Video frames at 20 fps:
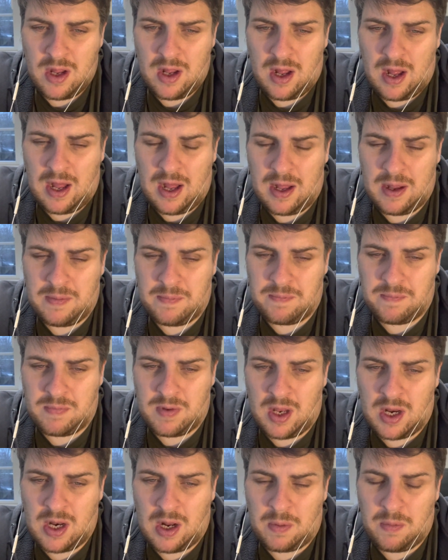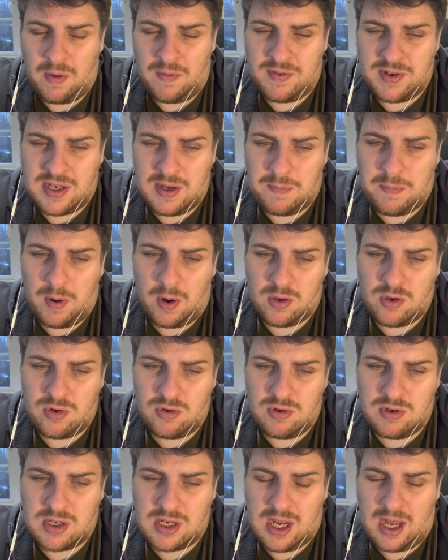Um, you know, obviously Potter
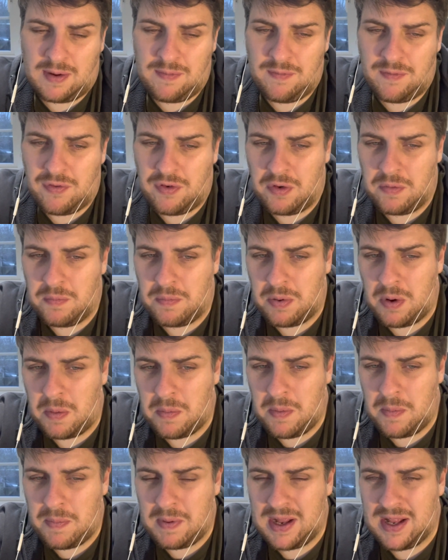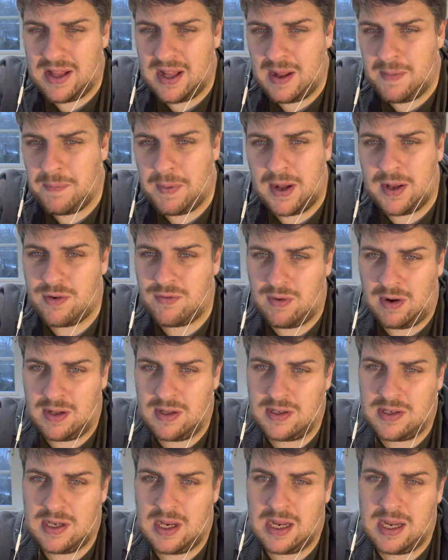has come from probably the best run
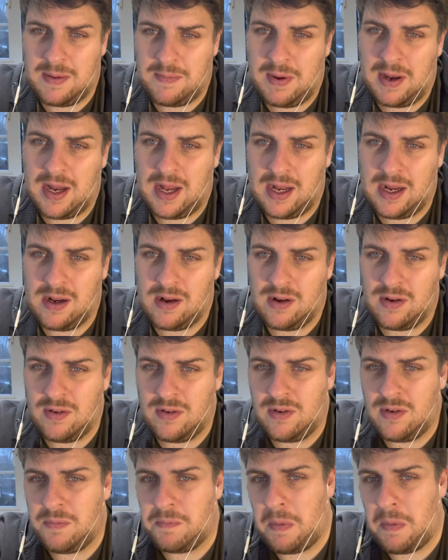team in England,